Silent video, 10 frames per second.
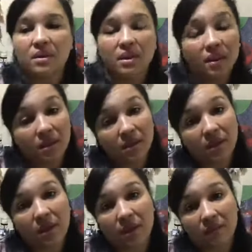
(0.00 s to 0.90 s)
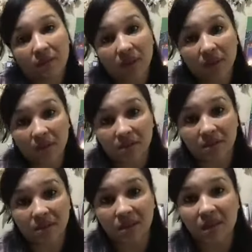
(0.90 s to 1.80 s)
then everything else
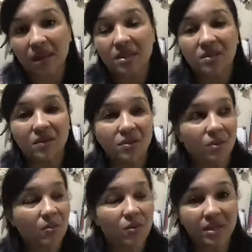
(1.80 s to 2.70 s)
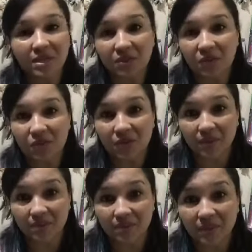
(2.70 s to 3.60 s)
is going to be more easy for
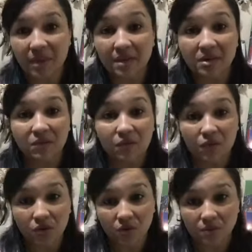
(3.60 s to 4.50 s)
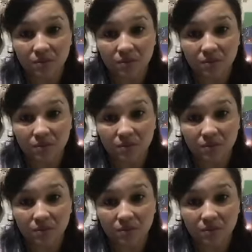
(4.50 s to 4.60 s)
them and easy for you.